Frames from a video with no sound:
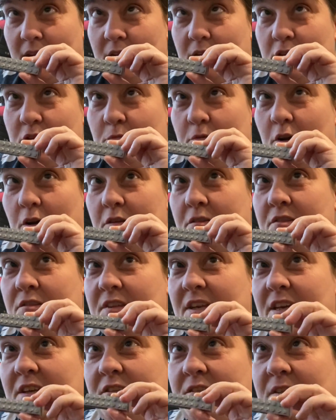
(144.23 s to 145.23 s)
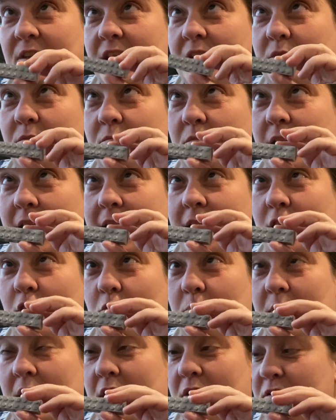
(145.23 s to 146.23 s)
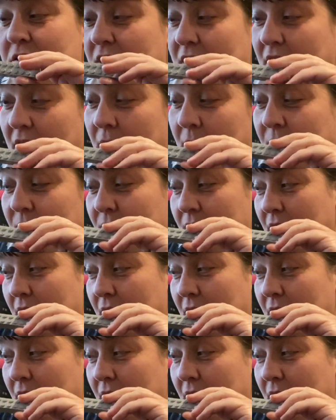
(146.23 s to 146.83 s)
So we've got a 16 Lego piece here.